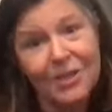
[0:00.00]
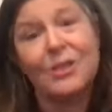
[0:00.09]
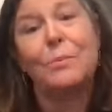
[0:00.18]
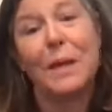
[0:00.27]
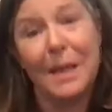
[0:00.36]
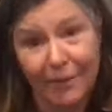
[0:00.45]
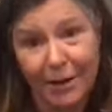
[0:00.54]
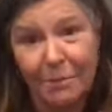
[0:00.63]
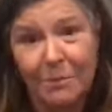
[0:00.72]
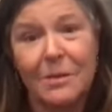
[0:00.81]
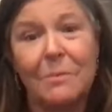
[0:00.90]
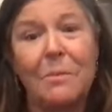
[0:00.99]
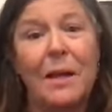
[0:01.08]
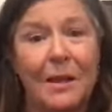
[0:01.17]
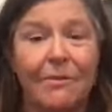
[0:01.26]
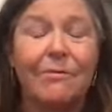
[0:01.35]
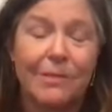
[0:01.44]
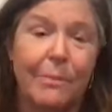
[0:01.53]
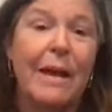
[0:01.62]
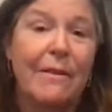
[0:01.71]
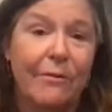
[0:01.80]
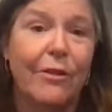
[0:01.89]
just be giving them some money to
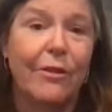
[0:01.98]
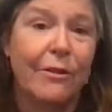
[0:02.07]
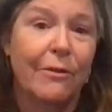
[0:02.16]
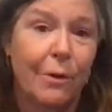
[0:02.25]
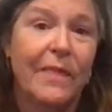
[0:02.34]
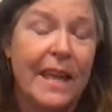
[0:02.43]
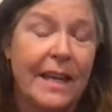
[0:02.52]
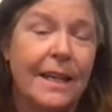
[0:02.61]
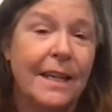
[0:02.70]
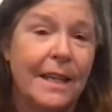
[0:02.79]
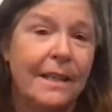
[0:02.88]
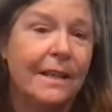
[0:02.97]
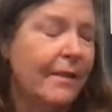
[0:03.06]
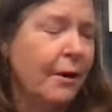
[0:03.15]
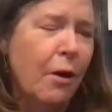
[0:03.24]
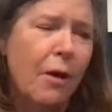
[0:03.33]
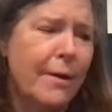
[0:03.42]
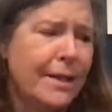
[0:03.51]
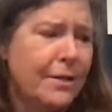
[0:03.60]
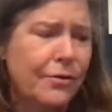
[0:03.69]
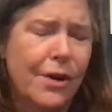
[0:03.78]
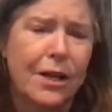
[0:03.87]
pay for what they need. And they're always
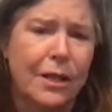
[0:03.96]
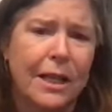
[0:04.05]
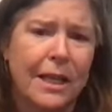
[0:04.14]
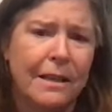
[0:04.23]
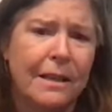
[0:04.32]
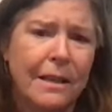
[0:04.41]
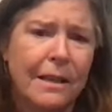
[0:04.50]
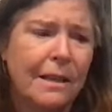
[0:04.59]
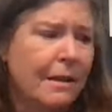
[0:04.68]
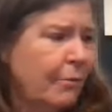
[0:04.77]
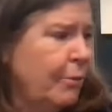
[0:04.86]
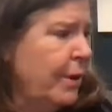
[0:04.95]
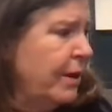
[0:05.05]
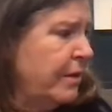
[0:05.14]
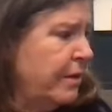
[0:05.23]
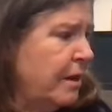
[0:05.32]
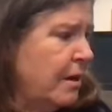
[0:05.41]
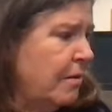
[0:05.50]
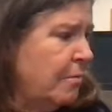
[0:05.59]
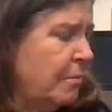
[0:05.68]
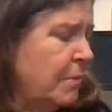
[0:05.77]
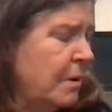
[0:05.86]
struggling with
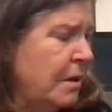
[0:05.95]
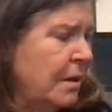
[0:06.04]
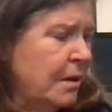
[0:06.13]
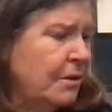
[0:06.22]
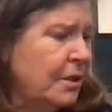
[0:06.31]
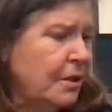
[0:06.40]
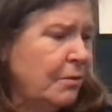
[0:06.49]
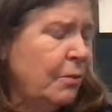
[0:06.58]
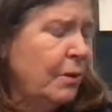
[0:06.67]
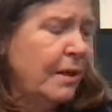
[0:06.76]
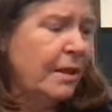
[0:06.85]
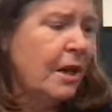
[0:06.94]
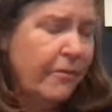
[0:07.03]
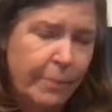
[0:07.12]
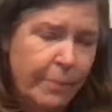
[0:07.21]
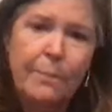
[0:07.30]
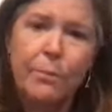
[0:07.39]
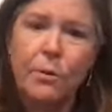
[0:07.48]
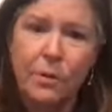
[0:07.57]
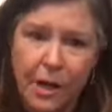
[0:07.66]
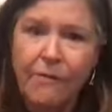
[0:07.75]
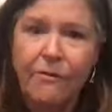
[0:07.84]
just with enough
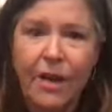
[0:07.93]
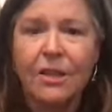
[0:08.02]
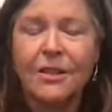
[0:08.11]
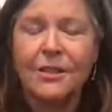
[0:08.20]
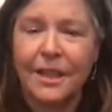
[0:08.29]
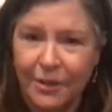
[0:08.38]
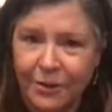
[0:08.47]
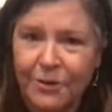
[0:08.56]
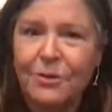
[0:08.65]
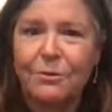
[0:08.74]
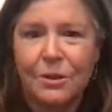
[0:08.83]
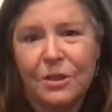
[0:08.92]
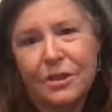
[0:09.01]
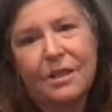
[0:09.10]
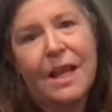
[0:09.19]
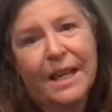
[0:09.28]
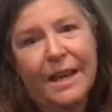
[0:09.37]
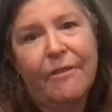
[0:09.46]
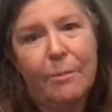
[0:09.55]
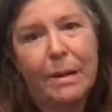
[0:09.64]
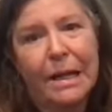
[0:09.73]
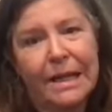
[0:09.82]
people, enough volunteers, with just like
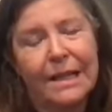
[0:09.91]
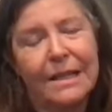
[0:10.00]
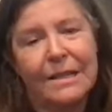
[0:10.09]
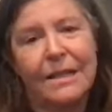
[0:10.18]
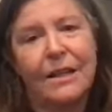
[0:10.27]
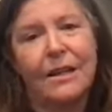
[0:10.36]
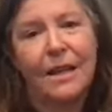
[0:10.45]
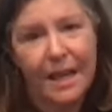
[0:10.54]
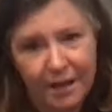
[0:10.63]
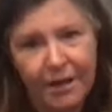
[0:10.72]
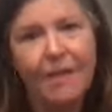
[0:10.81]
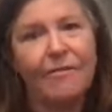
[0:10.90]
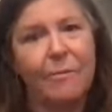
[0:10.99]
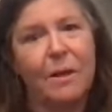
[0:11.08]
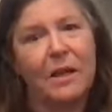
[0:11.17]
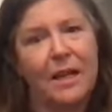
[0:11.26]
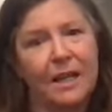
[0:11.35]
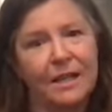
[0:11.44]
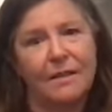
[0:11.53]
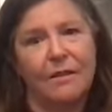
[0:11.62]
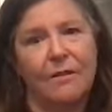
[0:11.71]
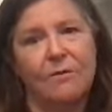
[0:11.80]
everybody is, and enough money.
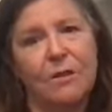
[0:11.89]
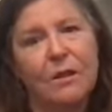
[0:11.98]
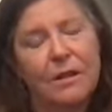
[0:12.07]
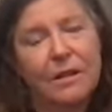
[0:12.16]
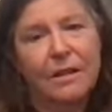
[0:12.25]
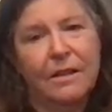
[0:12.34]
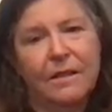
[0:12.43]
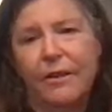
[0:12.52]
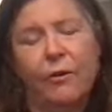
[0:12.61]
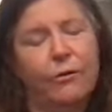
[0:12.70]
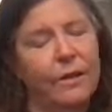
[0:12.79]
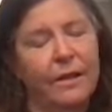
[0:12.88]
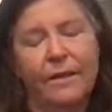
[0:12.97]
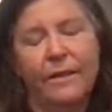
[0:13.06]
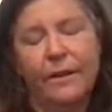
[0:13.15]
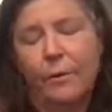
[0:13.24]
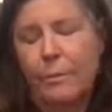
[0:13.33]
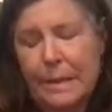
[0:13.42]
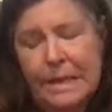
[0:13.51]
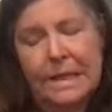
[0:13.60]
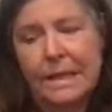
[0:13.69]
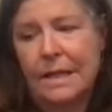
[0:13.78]
So they're
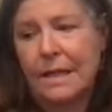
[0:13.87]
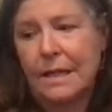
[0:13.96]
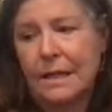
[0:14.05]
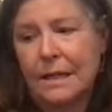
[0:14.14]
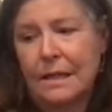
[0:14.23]
busy.